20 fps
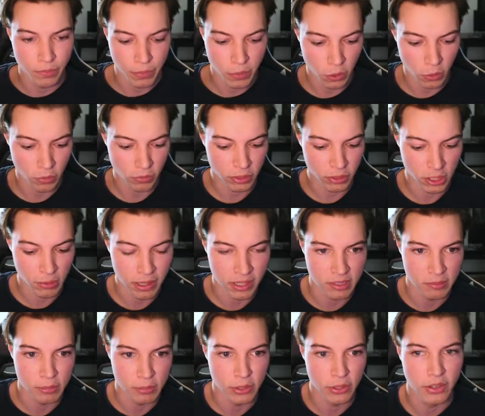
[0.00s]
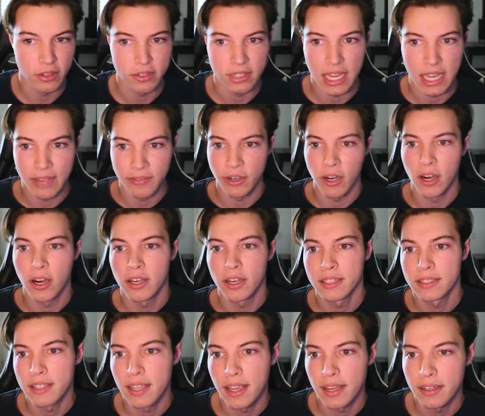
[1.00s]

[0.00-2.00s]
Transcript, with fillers: Hopefully my computer doesn't have a heart attack.